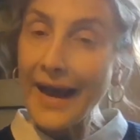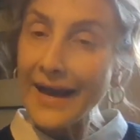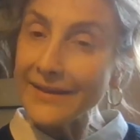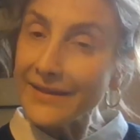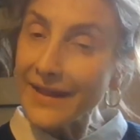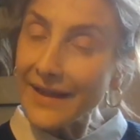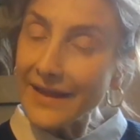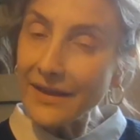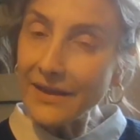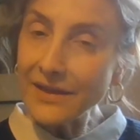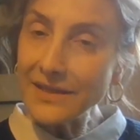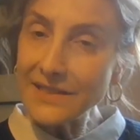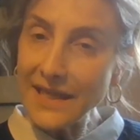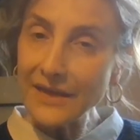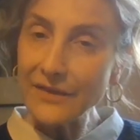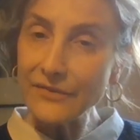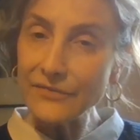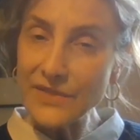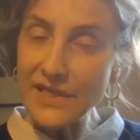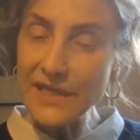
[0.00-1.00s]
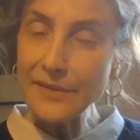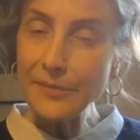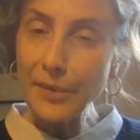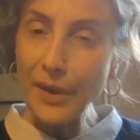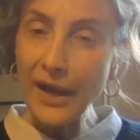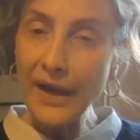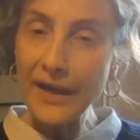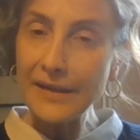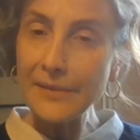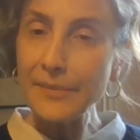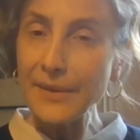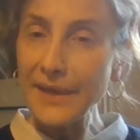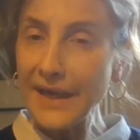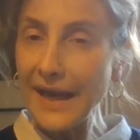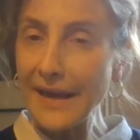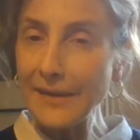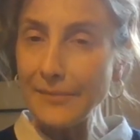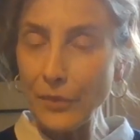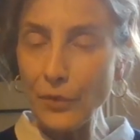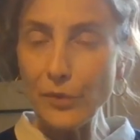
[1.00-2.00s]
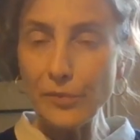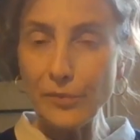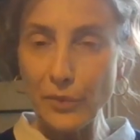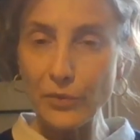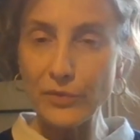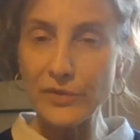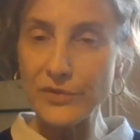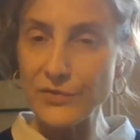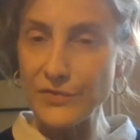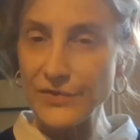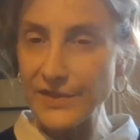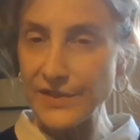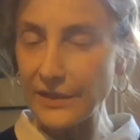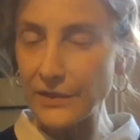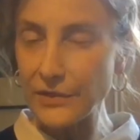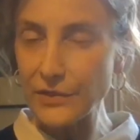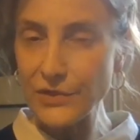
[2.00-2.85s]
And then I delved deeper, and it became more and more interesting,